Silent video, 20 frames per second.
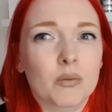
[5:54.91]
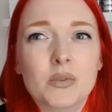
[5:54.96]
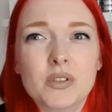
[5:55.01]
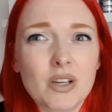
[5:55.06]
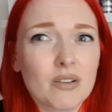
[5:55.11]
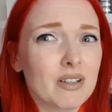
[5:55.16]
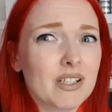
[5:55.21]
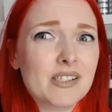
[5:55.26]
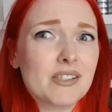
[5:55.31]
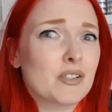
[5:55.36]
Well,
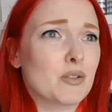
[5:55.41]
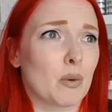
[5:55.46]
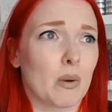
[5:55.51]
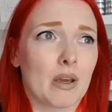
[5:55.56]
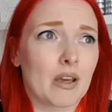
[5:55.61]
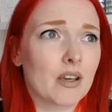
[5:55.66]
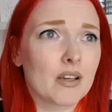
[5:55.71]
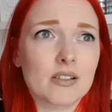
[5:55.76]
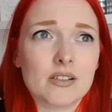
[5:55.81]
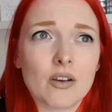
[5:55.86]
don't listen to
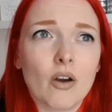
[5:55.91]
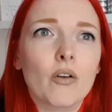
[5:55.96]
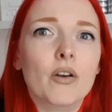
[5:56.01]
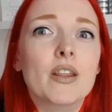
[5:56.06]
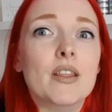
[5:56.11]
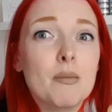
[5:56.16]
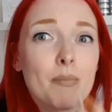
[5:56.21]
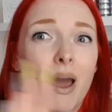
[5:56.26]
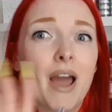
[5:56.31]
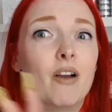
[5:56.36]
it. It's on
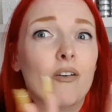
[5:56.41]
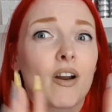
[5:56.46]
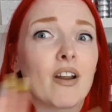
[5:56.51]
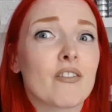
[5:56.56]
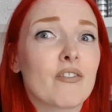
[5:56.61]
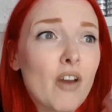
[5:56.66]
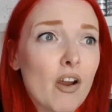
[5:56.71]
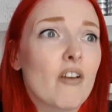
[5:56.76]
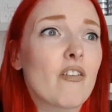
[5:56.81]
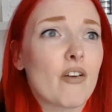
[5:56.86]
in the
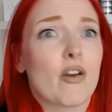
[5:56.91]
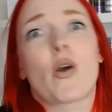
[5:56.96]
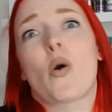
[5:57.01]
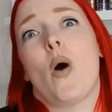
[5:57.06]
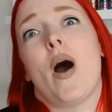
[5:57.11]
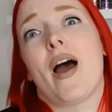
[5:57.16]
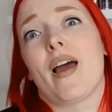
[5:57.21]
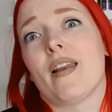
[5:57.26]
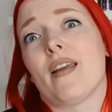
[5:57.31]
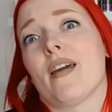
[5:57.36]
background, very very
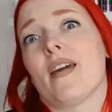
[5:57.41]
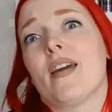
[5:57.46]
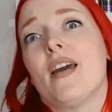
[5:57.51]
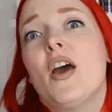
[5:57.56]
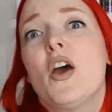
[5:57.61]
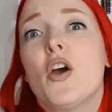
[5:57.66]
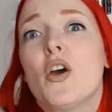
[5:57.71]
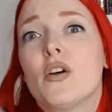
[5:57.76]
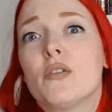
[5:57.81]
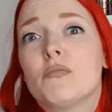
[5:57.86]
quietly.
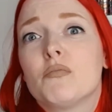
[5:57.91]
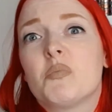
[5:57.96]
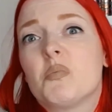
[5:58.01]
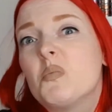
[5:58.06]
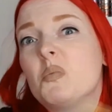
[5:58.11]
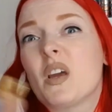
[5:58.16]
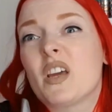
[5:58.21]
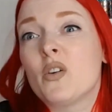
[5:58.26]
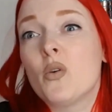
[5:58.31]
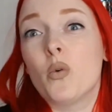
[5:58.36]

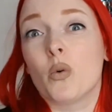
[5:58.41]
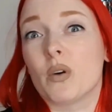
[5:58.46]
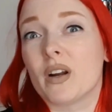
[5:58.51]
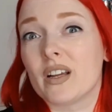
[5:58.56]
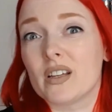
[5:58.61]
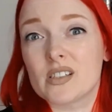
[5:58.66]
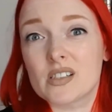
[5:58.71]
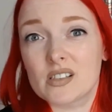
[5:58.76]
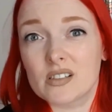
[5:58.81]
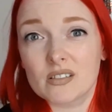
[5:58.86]
Ignore
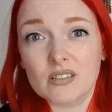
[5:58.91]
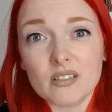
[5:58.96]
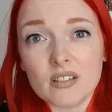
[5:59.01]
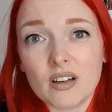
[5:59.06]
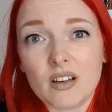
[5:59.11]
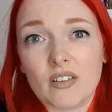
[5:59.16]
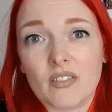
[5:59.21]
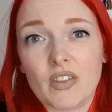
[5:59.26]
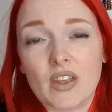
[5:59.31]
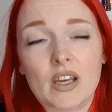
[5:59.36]
it
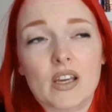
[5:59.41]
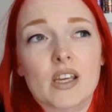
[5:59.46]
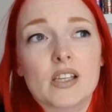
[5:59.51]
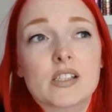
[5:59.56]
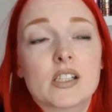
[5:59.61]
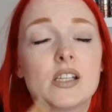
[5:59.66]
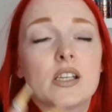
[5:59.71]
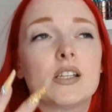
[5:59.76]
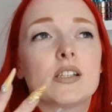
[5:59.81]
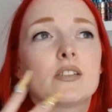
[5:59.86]
kind of thing.
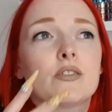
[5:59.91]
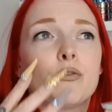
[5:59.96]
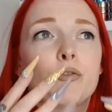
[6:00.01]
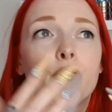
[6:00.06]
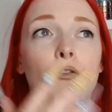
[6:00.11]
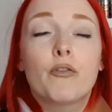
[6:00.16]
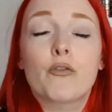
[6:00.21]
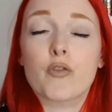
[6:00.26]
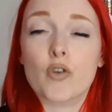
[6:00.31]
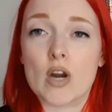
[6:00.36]
It's it's
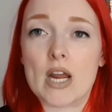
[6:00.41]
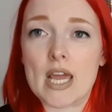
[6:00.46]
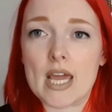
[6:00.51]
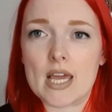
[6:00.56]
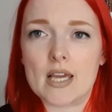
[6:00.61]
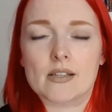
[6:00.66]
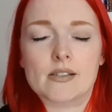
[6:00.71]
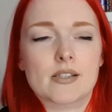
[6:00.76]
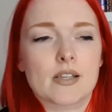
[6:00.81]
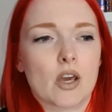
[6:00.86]

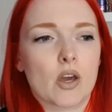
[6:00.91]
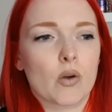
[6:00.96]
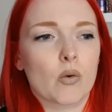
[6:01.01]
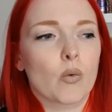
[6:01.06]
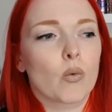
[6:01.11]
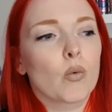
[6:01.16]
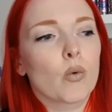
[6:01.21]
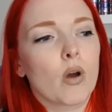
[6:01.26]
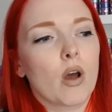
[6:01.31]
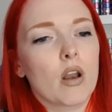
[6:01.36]
free.
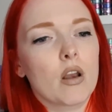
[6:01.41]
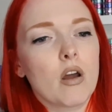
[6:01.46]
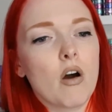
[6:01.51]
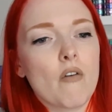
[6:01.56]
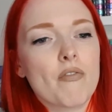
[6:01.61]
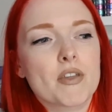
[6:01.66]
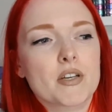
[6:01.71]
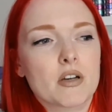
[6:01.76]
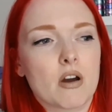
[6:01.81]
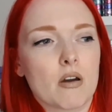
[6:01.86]
So a lot
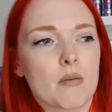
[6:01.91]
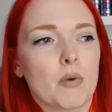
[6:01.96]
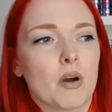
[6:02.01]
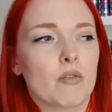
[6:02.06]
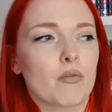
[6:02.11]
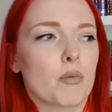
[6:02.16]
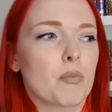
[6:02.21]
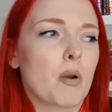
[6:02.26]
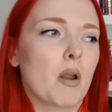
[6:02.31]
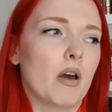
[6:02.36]
of the time
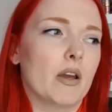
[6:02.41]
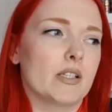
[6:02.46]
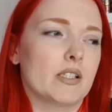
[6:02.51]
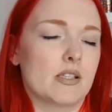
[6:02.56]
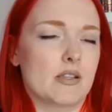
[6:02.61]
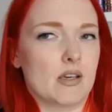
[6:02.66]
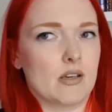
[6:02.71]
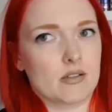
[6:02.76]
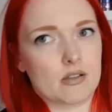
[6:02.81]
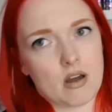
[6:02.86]
I've replied
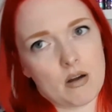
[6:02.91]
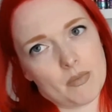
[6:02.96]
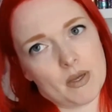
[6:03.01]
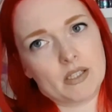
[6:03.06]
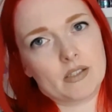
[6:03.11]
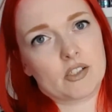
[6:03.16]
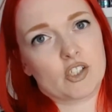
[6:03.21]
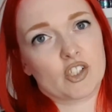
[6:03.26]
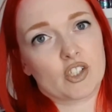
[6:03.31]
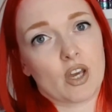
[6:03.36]
to these
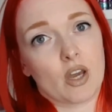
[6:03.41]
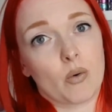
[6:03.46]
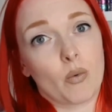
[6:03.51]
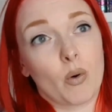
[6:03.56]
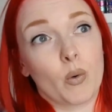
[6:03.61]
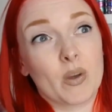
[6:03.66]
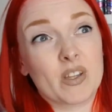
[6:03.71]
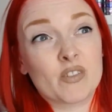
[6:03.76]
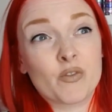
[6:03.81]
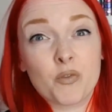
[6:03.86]
comments just going,
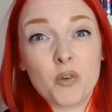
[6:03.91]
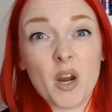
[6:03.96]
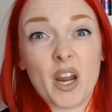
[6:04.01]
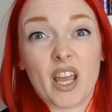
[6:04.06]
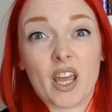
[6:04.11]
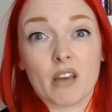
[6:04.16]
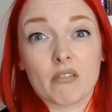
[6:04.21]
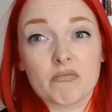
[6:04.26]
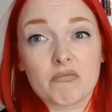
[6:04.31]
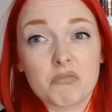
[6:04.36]
well, it's
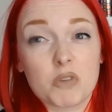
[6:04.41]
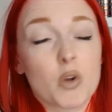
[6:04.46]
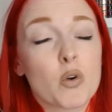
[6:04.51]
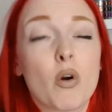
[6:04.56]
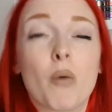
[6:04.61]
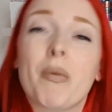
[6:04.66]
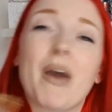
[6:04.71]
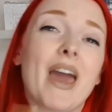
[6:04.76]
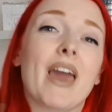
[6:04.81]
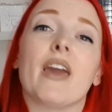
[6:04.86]
free. You're
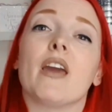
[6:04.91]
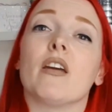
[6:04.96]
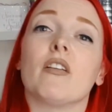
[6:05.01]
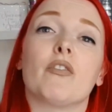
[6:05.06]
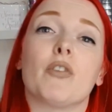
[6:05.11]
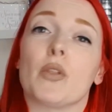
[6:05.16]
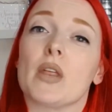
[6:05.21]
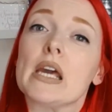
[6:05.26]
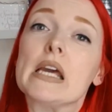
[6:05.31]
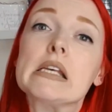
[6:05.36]
not paying
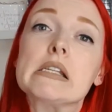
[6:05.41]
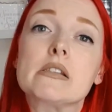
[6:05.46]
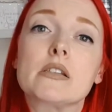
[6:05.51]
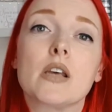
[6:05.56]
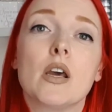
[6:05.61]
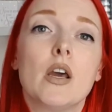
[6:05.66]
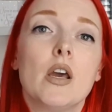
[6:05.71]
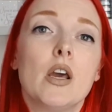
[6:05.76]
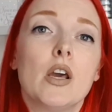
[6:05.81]
for this.